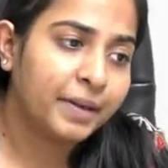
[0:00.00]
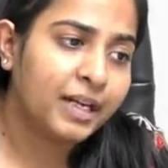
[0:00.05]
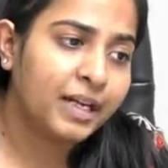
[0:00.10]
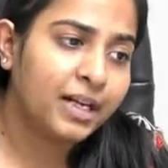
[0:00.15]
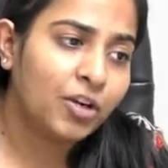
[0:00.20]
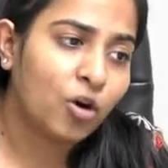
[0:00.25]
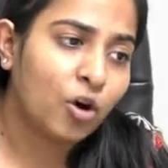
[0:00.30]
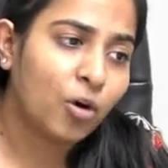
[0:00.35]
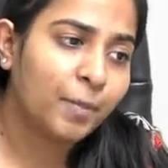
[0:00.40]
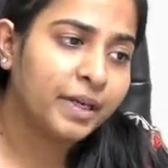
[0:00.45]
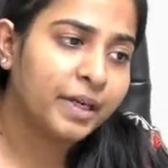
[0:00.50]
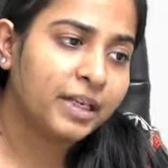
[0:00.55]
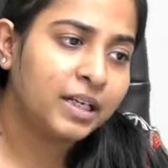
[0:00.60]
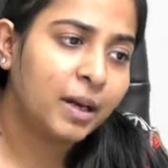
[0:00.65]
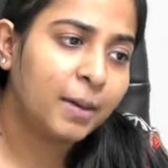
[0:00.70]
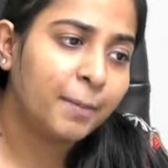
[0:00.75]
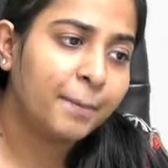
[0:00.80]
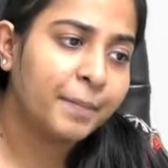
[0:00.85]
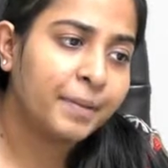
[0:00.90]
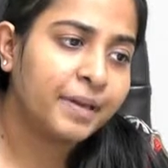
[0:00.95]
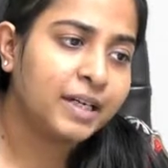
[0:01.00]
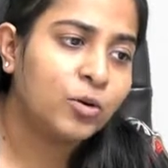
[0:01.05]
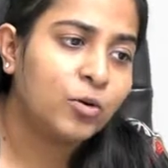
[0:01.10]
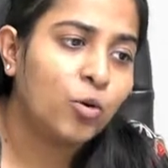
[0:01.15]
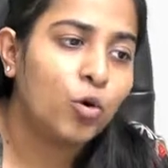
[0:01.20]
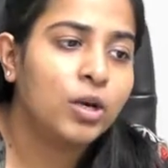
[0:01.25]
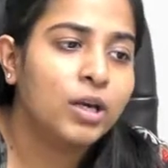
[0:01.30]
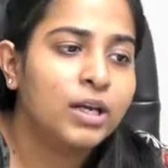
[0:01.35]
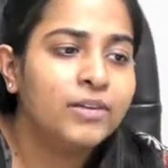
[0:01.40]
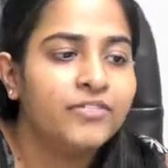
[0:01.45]
Dormant company,
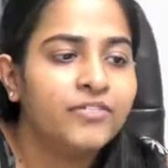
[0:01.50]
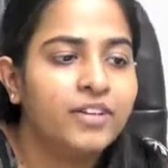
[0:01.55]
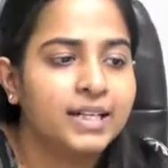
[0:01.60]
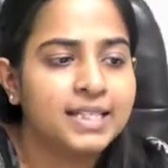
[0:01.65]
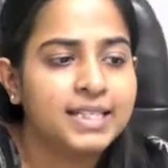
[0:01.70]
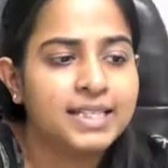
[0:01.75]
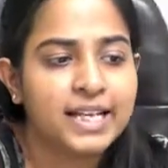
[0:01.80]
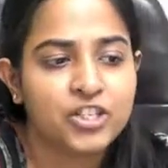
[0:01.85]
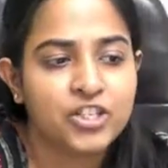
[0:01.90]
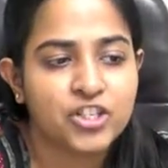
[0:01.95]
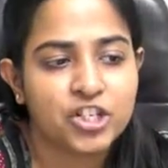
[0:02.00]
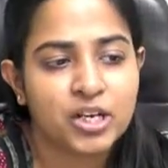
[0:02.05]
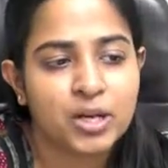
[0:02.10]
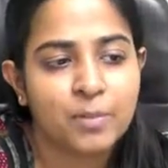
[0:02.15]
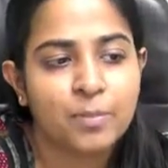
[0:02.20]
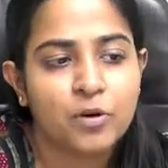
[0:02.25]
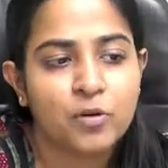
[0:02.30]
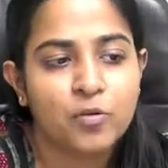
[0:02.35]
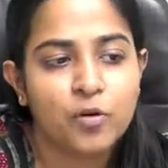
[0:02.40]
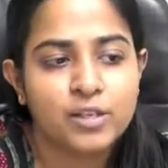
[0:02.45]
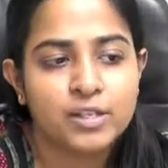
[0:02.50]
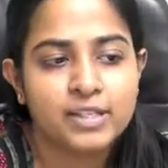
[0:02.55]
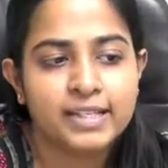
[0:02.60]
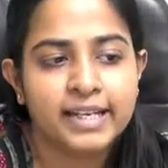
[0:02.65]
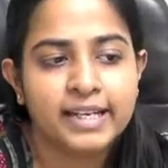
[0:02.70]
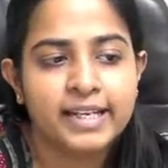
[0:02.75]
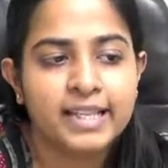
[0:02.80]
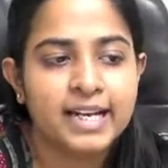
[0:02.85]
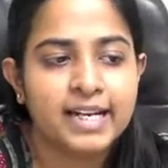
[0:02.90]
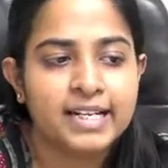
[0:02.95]
only one section number was there.
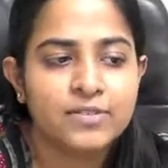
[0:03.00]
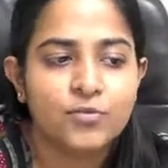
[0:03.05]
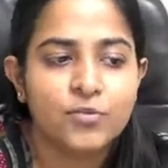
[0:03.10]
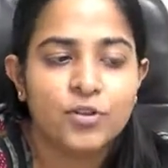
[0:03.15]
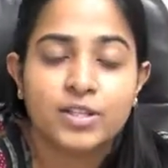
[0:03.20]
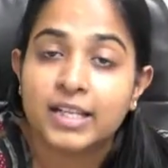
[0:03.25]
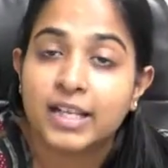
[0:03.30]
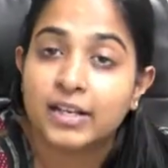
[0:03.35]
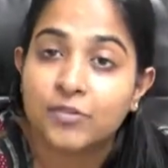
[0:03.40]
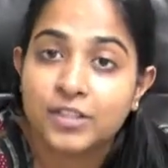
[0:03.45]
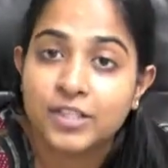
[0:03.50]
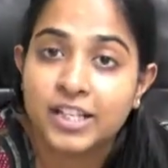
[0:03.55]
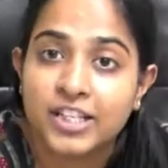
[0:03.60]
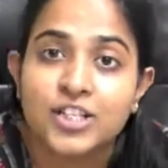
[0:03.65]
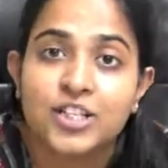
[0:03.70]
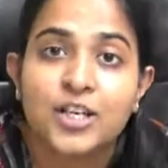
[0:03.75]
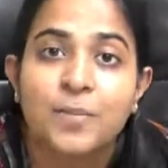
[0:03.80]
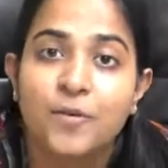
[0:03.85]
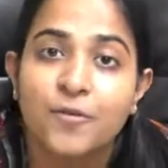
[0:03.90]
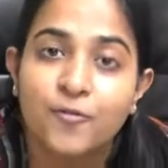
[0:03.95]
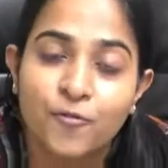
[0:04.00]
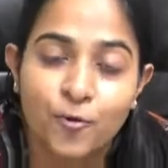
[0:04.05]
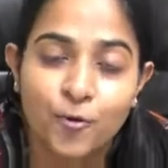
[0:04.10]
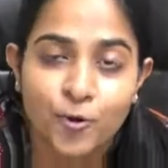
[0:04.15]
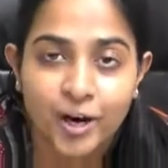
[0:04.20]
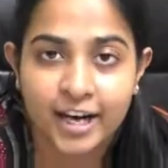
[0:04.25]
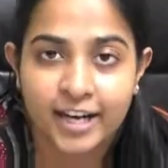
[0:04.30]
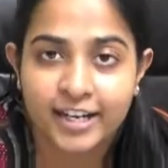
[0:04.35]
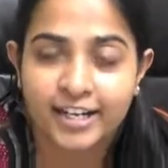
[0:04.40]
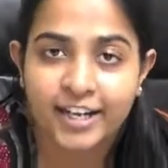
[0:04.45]
That was section number
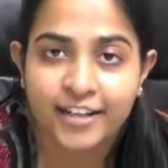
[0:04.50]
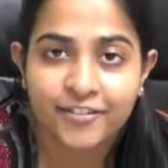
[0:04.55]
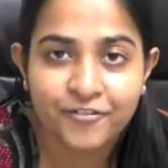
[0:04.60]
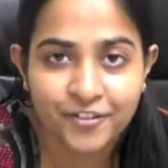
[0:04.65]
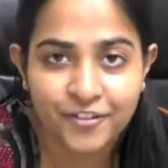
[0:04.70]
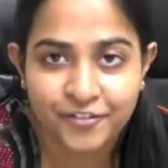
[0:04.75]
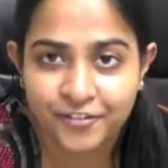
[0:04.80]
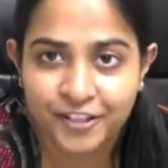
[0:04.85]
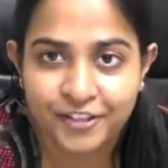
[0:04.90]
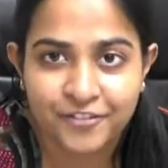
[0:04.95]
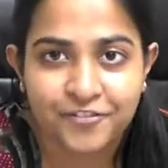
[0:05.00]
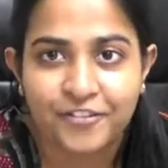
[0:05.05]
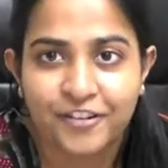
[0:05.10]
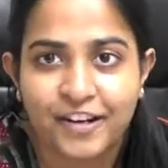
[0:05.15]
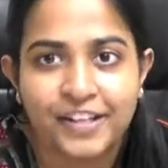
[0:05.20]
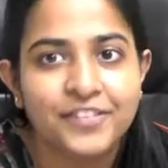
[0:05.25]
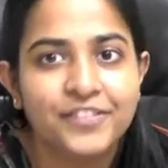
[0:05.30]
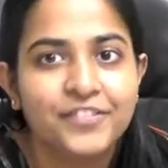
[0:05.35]
455.